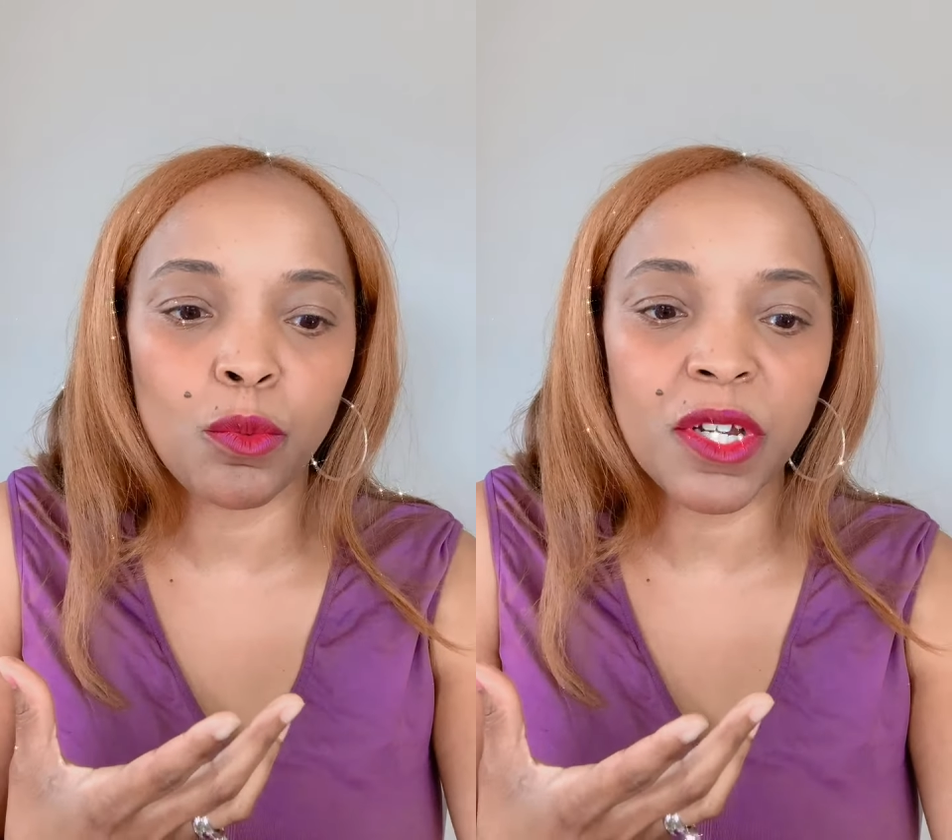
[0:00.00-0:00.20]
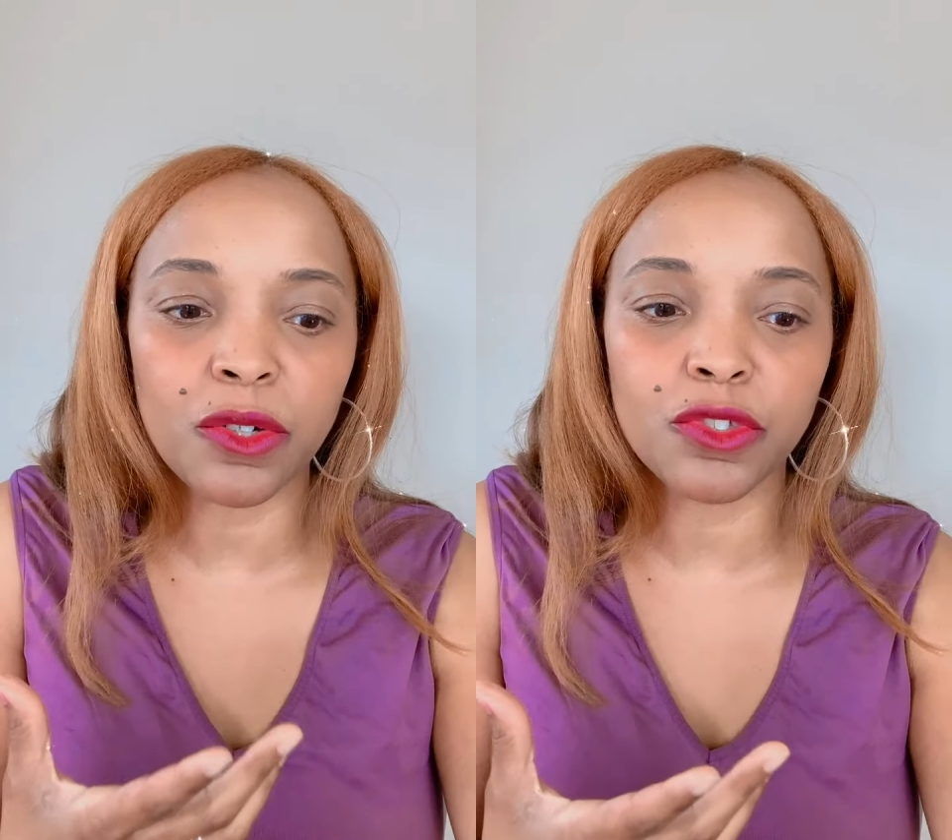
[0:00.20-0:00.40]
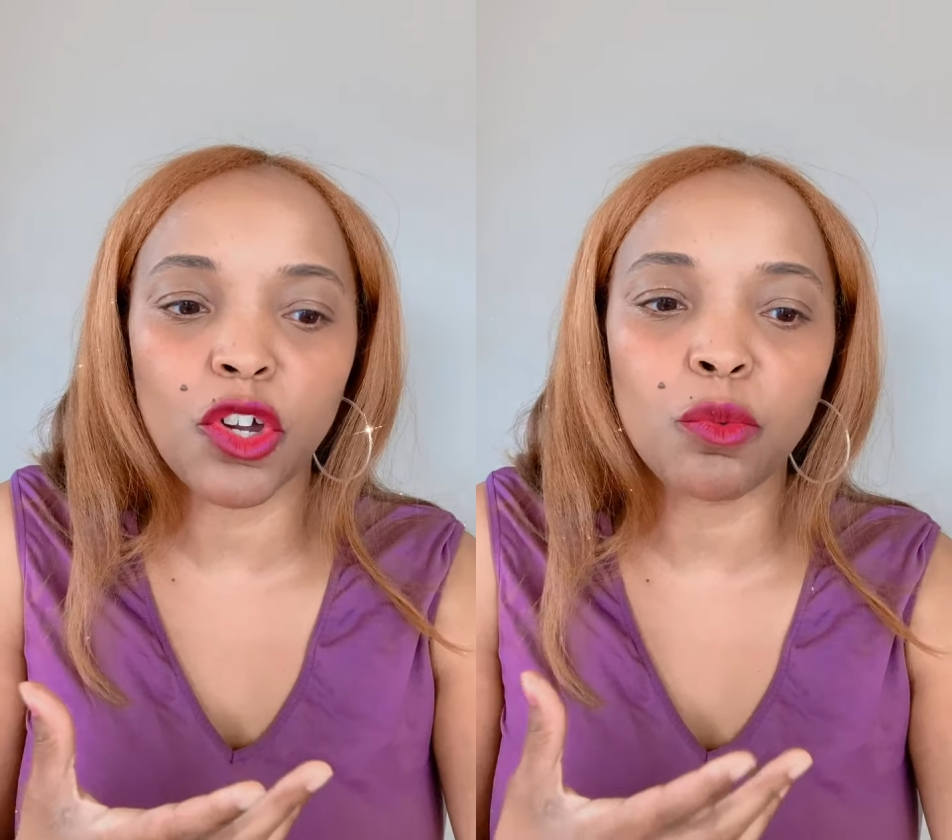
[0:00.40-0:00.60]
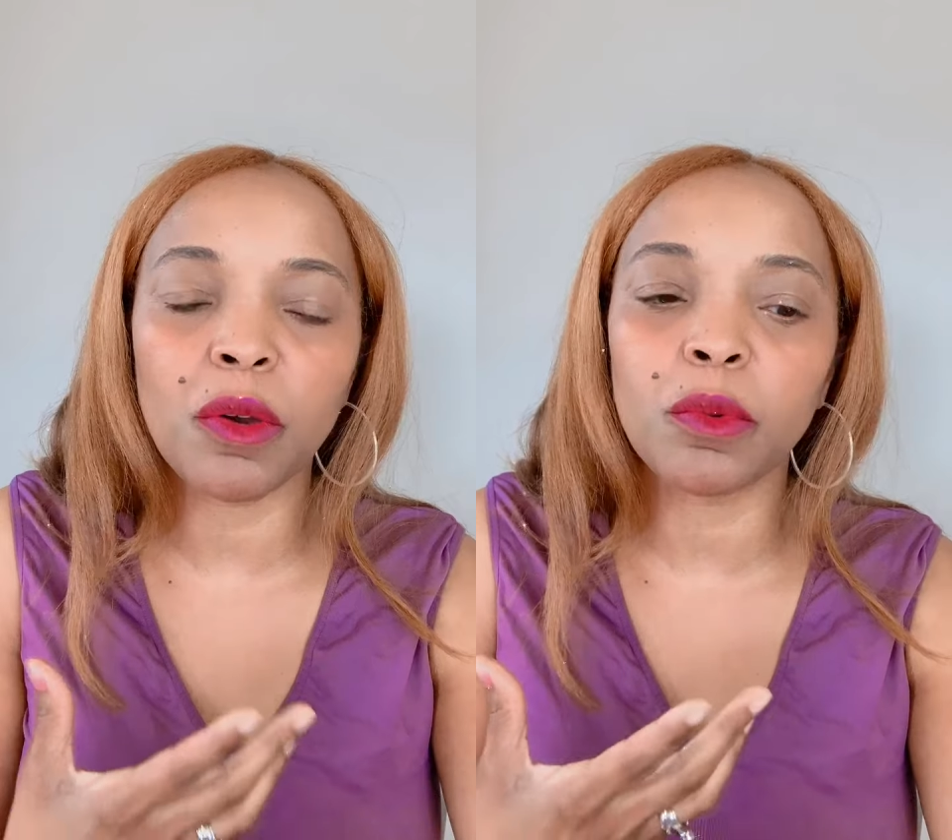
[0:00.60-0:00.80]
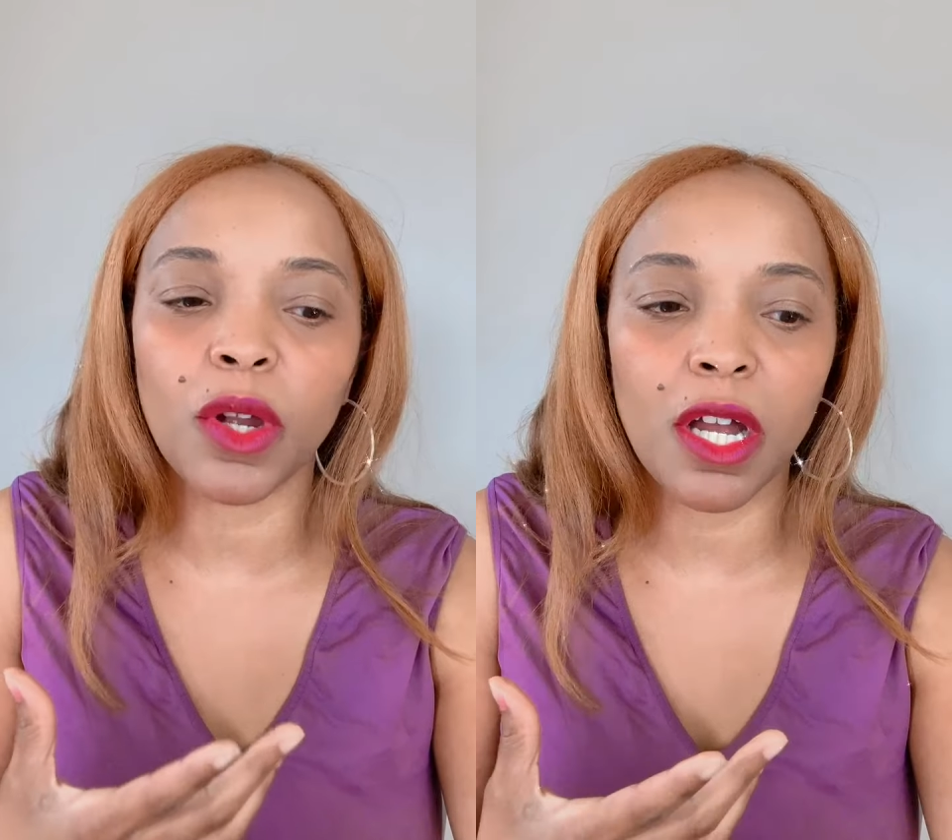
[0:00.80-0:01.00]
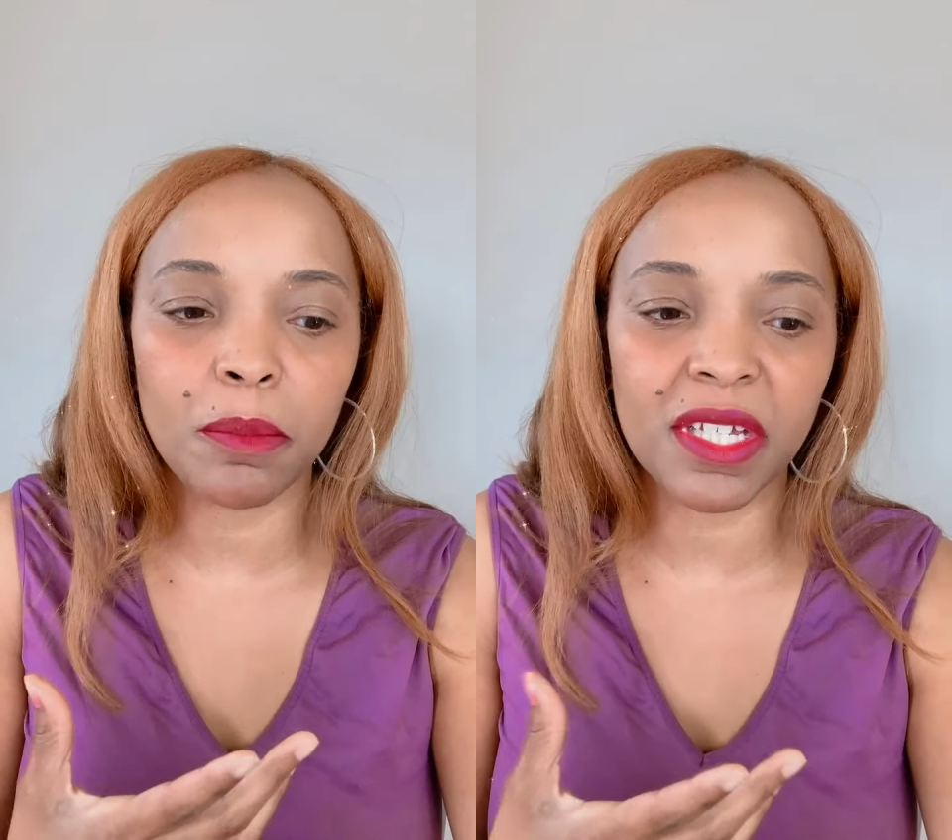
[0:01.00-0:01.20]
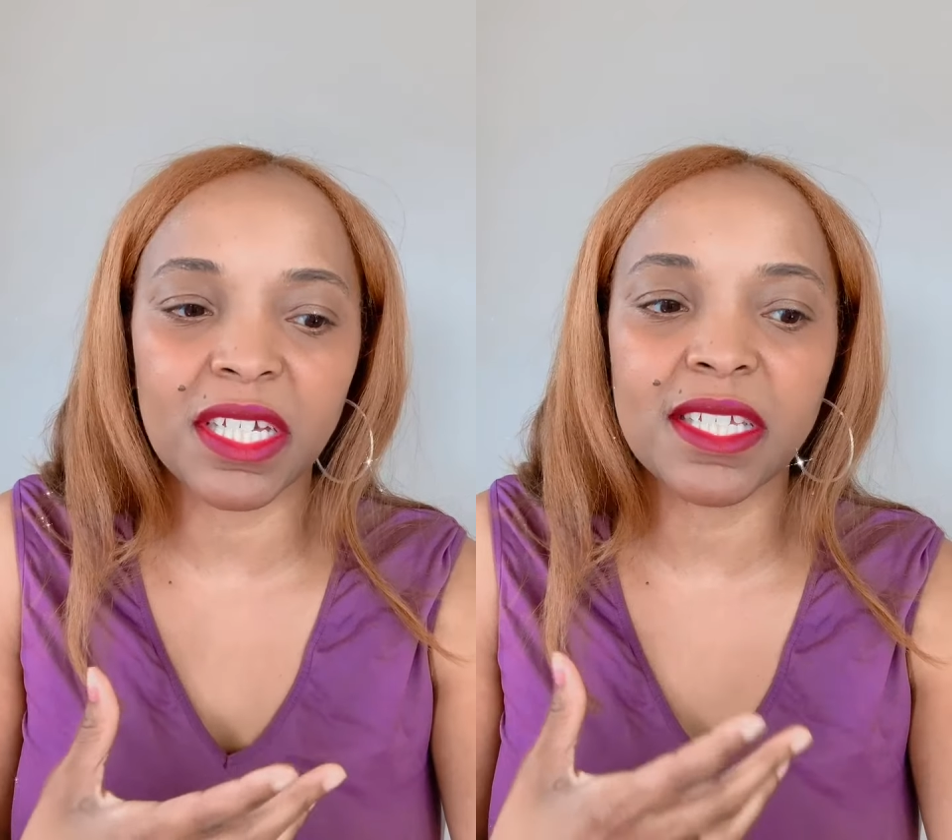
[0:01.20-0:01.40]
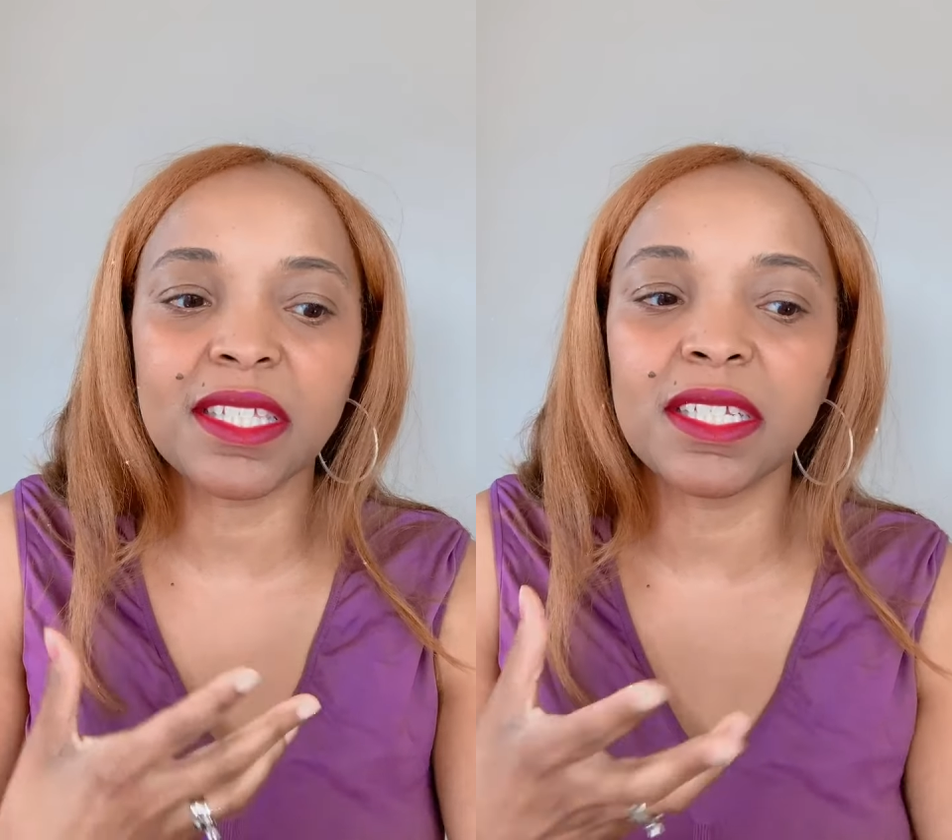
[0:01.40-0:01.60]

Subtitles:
we don't know what we're up against.